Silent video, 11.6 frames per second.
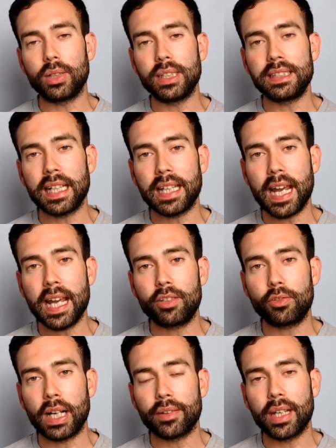or at least get their head
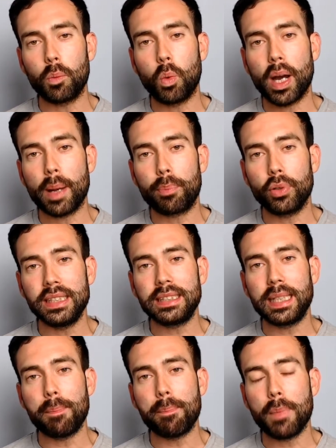around why
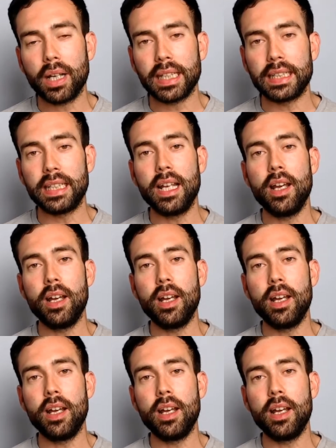printing money